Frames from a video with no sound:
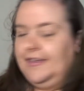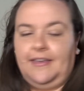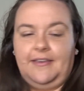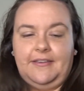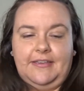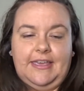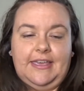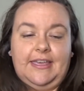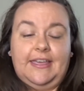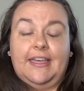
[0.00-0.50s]

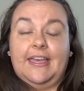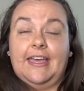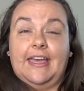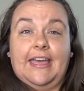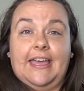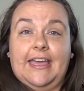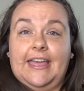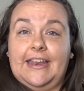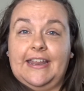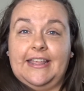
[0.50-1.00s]
Oh yeah,
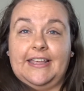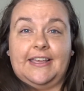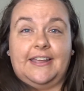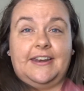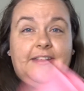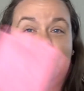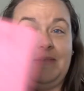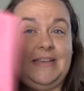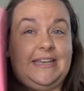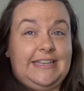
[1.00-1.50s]
and I
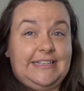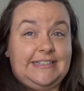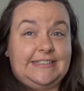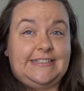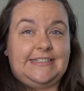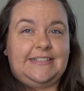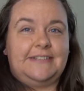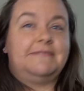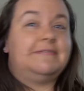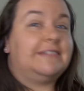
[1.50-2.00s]
got a
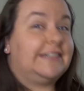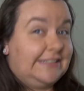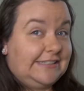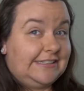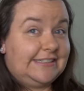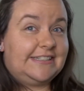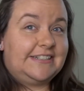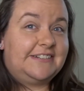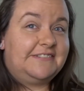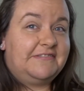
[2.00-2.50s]
peach, which
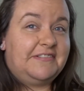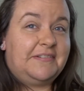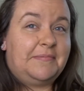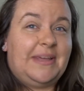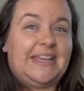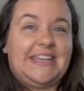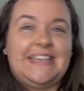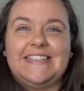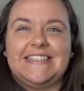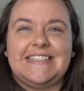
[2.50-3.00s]
is another
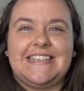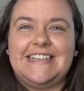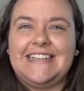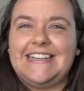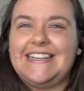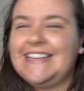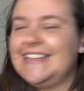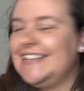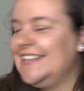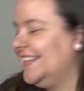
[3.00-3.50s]
Becky's
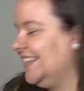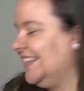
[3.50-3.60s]
colour.